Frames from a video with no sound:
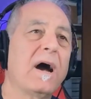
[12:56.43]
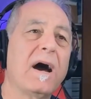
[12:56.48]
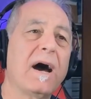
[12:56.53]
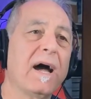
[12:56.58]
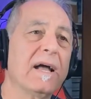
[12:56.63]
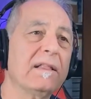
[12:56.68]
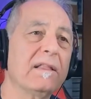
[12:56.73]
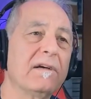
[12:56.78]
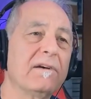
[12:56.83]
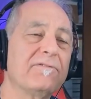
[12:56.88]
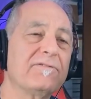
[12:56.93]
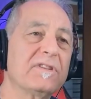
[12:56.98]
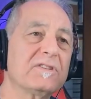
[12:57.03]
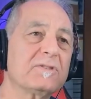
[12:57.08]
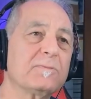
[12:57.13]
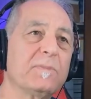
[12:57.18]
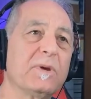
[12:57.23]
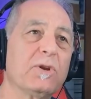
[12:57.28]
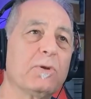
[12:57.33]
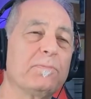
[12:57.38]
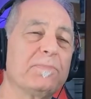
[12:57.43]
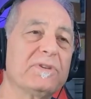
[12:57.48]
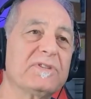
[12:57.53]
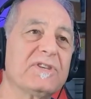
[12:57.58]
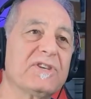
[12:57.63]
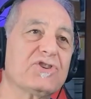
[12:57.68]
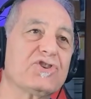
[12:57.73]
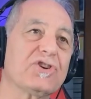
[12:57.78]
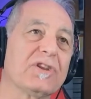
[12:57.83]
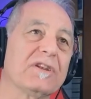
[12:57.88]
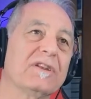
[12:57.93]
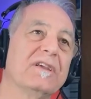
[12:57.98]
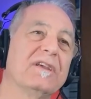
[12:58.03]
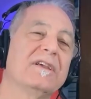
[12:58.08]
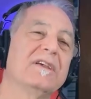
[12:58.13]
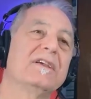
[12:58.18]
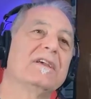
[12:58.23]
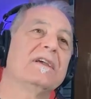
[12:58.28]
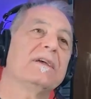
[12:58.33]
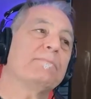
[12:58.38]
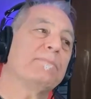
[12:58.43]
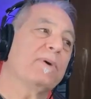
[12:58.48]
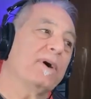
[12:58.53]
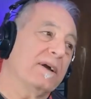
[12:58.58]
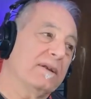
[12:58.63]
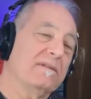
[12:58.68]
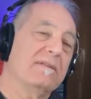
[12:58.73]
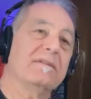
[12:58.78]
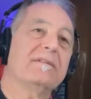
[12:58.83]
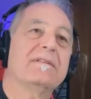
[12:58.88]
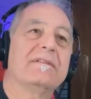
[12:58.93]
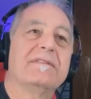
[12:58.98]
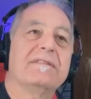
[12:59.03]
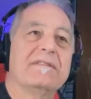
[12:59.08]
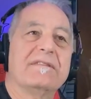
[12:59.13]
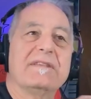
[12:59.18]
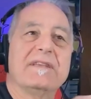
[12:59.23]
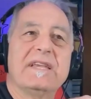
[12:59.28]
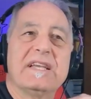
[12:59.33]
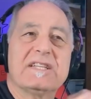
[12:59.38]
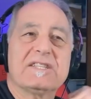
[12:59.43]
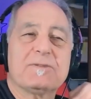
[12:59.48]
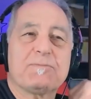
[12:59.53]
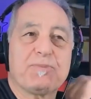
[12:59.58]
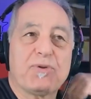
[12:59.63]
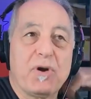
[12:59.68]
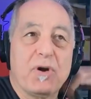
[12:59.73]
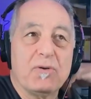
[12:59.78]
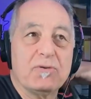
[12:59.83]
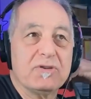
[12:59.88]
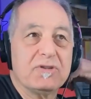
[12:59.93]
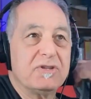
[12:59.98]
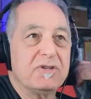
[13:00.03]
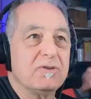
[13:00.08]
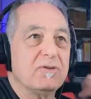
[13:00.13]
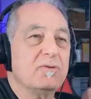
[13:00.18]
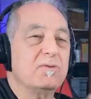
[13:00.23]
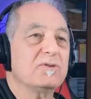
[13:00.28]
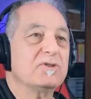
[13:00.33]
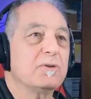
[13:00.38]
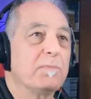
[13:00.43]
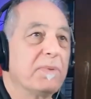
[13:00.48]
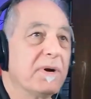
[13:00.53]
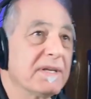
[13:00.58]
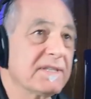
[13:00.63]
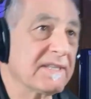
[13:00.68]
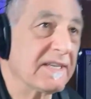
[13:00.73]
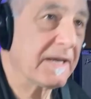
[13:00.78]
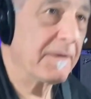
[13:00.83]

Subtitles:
I love this middle position, but it's prone to buzzing.